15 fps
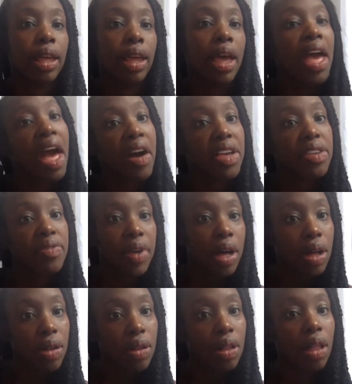how he
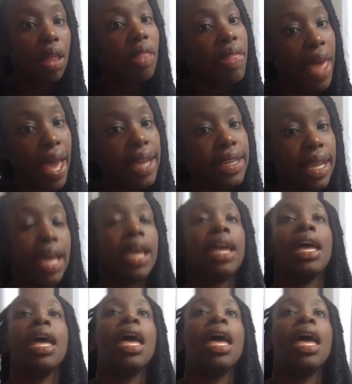felt that day.